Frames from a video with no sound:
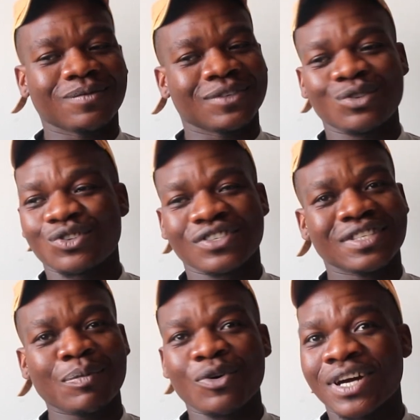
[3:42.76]
To just
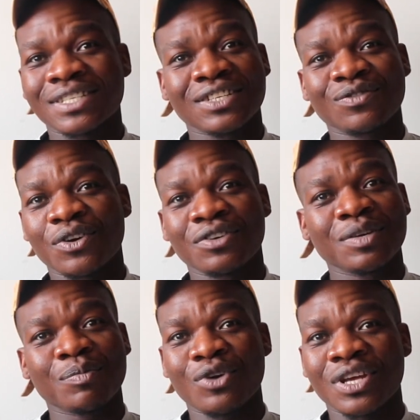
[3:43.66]
summarize, I was very
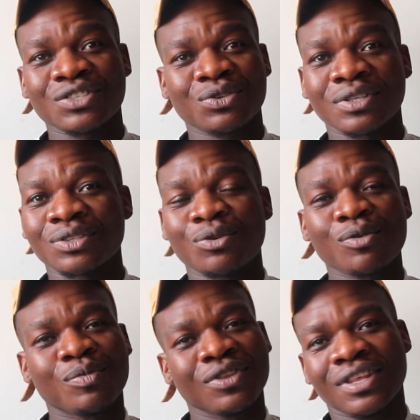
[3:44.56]
depressed doing the
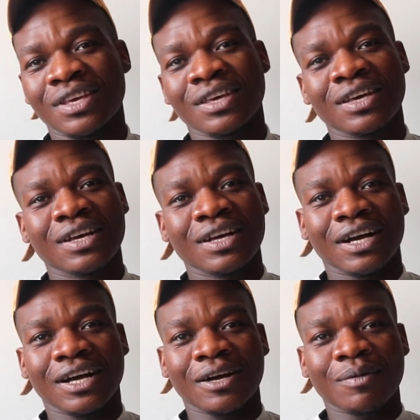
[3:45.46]
corporate thing.
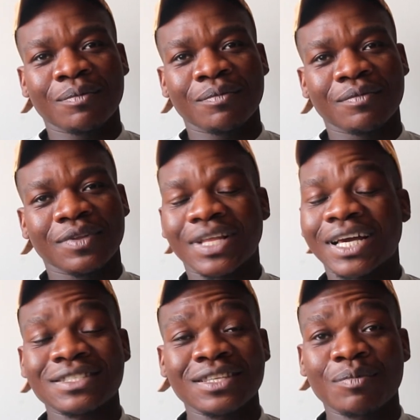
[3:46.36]
Like I
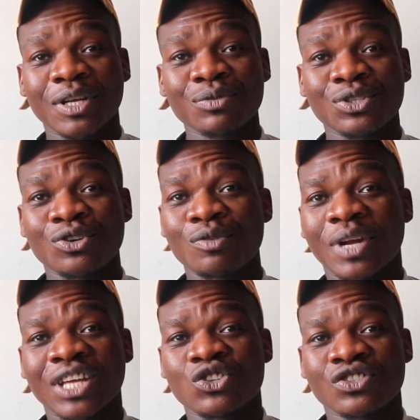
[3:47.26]
said, the money was good, but
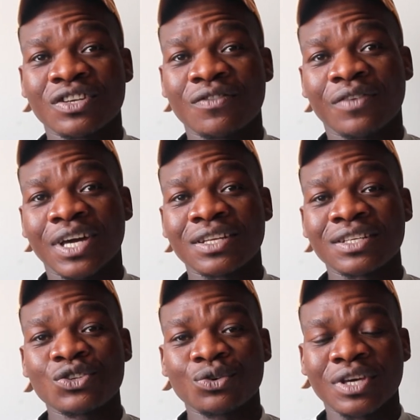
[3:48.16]
I just didn't find any
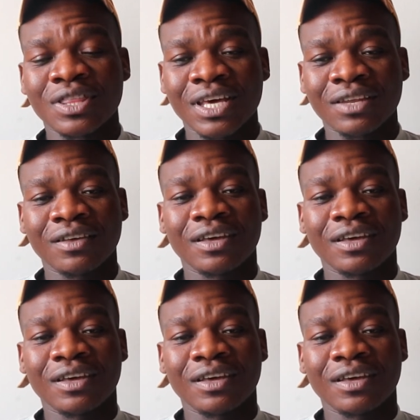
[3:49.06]
joy in that.